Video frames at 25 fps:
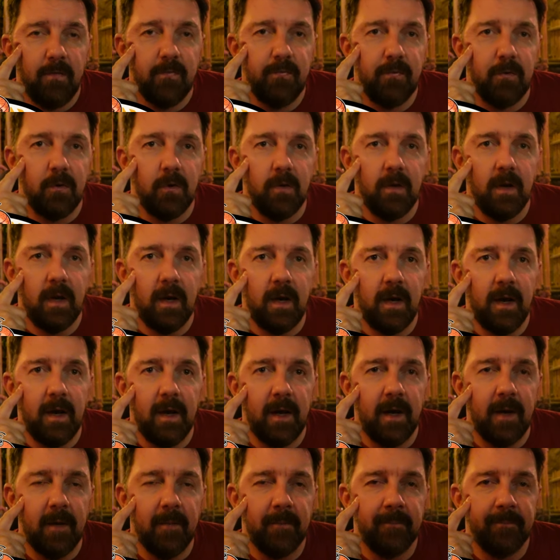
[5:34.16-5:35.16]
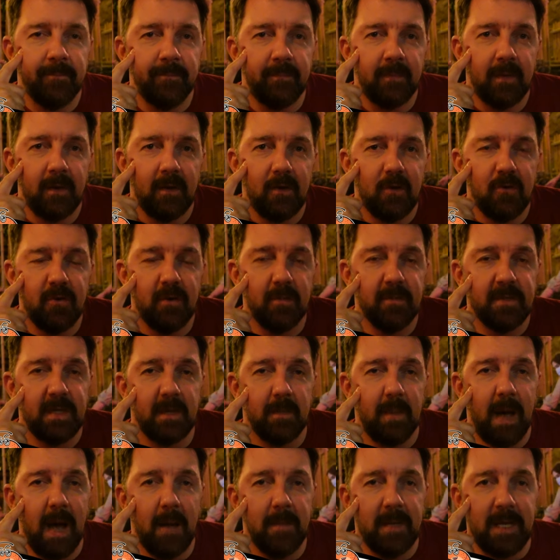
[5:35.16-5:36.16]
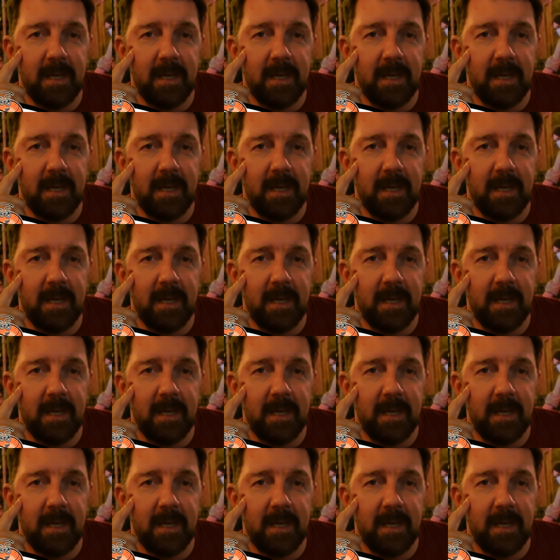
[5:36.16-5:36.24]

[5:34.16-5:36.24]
for uh, shrimps on a barbie.